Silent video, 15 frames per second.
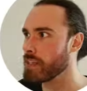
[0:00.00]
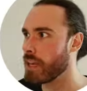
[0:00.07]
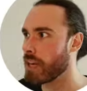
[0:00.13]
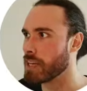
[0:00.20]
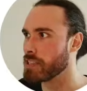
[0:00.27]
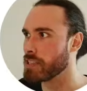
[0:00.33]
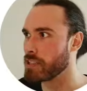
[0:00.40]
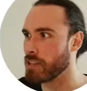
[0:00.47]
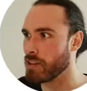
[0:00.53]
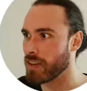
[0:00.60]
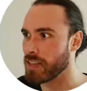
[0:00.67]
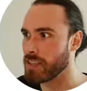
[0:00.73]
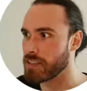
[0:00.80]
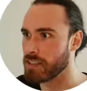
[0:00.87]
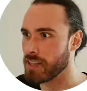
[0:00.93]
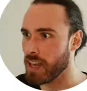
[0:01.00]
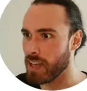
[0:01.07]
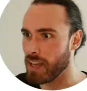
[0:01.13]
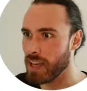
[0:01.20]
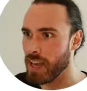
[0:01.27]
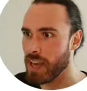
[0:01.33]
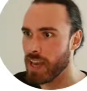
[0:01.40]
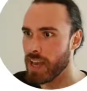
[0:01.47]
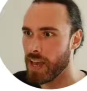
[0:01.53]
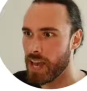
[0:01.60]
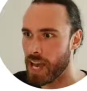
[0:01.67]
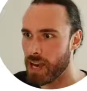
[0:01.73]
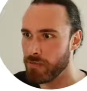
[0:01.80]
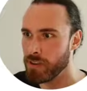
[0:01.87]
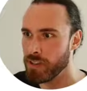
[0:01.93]
actually you can say
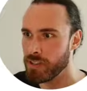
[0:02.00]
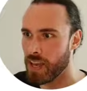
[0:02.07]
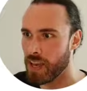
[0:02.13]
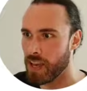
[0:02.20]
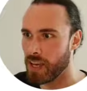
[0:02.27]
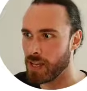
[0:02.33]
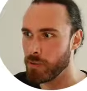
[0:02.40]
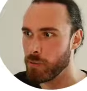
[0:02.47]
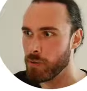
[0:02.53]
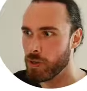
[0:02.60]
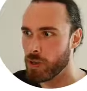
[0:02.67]
every time